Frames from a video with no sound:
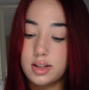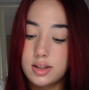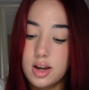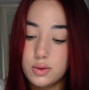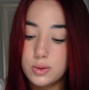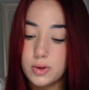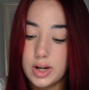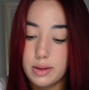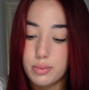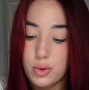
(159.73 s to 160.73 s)
this counts for
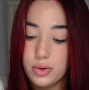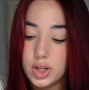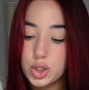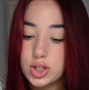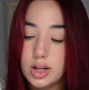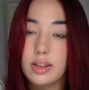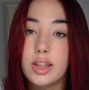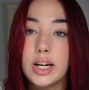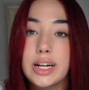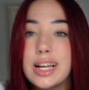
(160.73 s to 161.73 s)
like both kitchen and
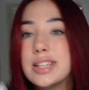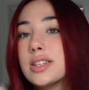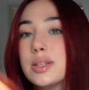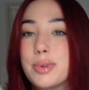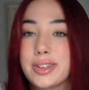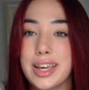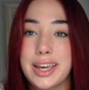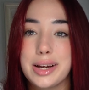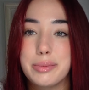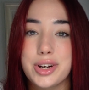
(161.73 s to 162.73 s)
theory classes, but
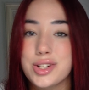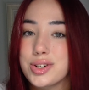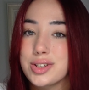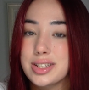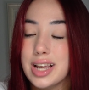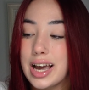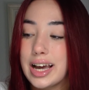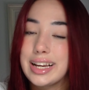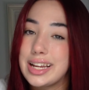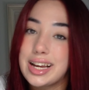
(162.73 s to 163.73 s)
a hairbrush because
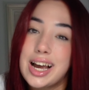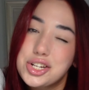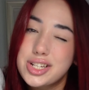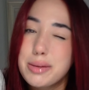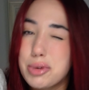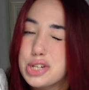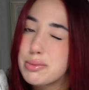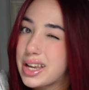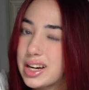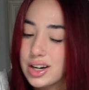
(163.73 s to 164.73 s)
I like, I just like
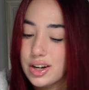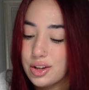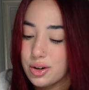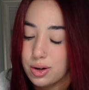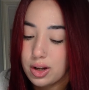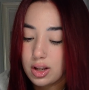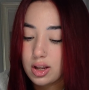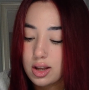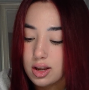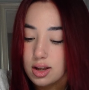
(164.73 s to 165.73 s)
brushing my hair, you know?
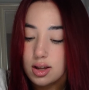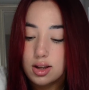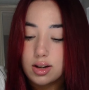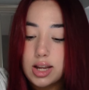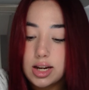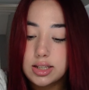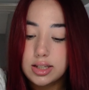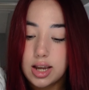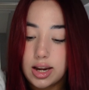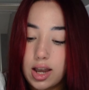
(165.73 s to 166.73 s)

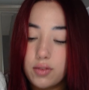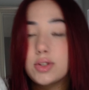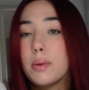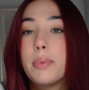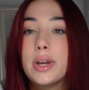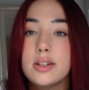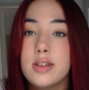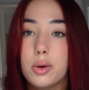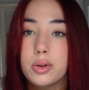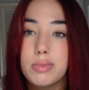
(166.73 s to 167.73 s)
Next, I have some
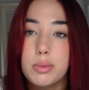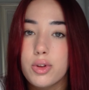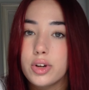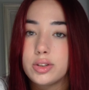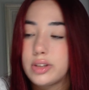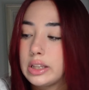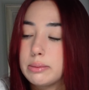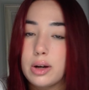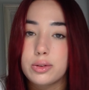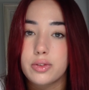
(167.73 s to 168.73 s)
pens. I couldn't be bothered to take
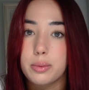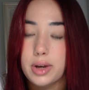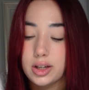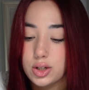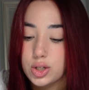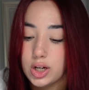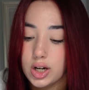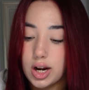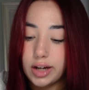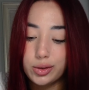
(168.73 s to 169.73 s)
them out of the package
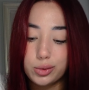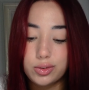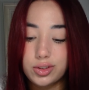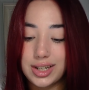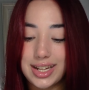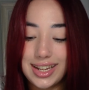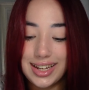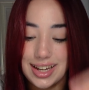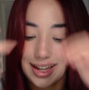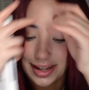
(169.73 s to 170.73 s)
here. I don't really,